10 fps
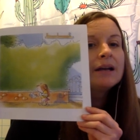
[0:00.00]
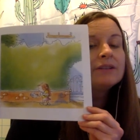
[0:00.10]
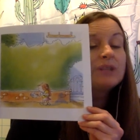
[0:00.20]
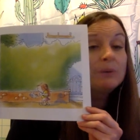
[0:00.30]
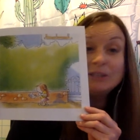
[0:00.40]

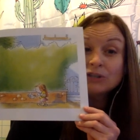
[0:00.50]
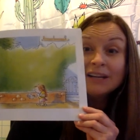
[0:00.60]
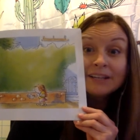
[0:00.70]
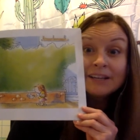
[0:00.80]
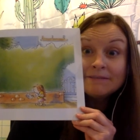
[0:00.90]
So he's
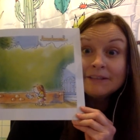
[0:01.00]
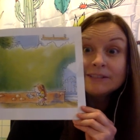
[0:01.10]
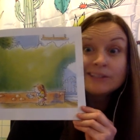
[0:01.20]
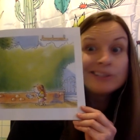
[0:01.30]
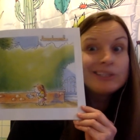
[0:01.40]
trying to convince
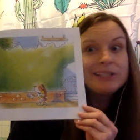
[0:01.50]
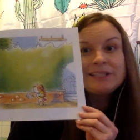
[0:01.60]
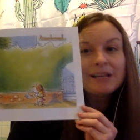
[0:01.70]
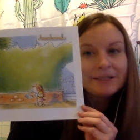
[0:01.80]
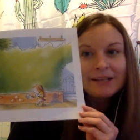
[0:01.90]
her she
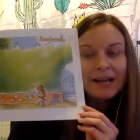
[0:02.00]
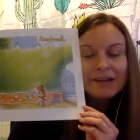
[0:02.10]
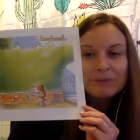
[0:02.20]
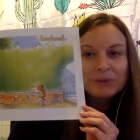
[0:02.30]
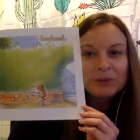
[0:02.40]
doesn't have
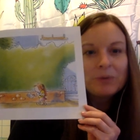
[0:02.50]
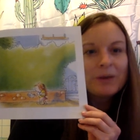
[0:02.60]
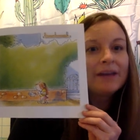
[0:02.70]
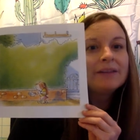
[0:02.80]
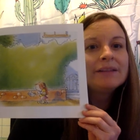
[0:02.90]
a blue
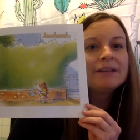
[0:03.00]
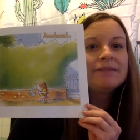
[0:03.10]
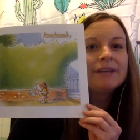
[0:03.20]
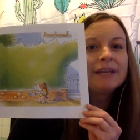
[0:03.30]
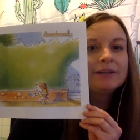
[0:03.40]
whale
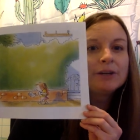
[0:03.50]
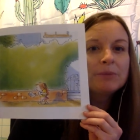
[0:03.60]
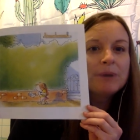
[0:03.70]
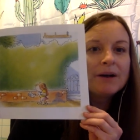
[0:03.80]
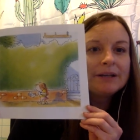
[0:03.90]
living in her
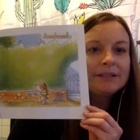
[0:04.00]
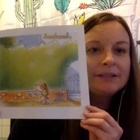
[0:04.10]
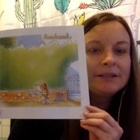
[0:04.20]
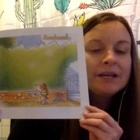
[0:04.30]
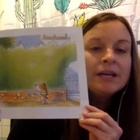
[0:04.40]
pond.
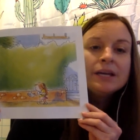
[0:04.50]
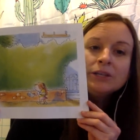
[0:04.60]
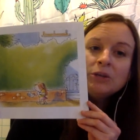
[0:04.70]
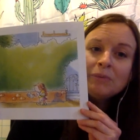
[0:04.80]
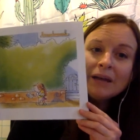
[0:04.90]

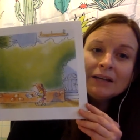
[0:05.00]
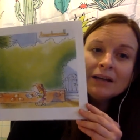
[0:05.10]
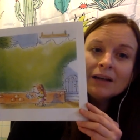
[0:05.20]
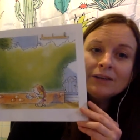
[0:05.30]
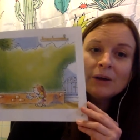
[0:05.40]
You may
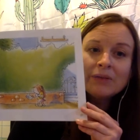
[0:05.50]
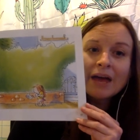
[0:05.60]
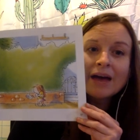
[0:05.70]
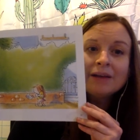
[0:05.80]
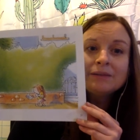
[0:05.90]
not know
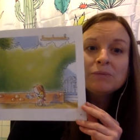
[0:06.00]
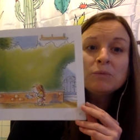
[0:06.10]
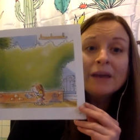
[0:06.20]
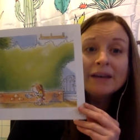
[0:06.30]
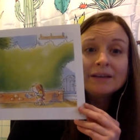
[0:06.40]
that
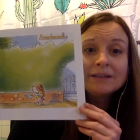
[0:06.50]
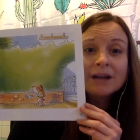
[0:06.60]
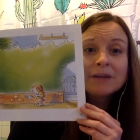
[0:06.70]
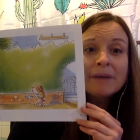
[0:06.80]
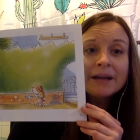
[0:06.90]
whales
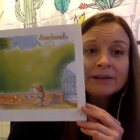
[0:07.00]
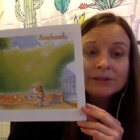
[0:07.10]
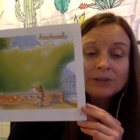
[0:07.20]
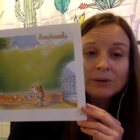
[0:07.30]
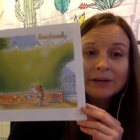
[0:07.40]
are
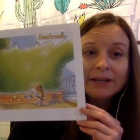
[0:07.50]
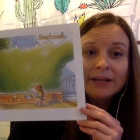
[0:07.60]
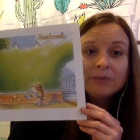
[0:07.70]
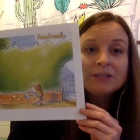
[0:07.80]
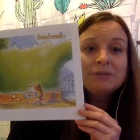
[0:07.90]
migratory,
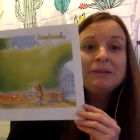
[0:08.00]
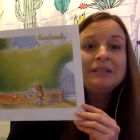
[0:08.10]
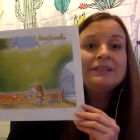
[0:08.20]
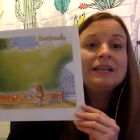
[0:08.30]
which means